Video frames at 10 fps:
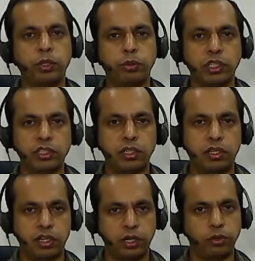towards
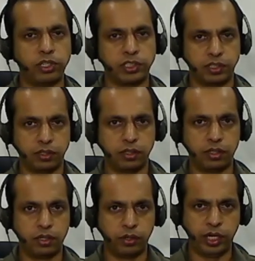triode region.
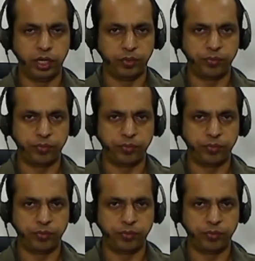Okay.